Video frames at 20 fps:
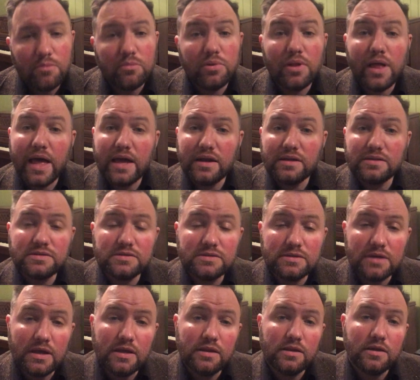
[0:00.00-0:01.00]

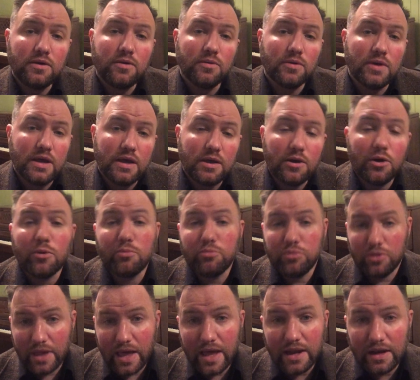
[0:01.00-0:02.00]
Planets in the Greek, or
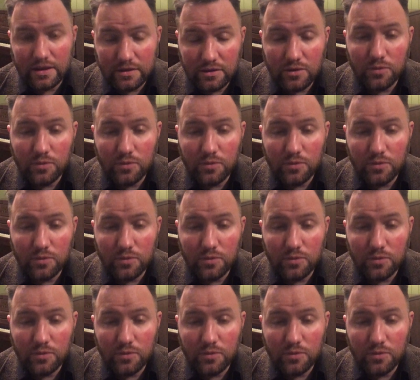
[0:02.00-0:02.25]
planet,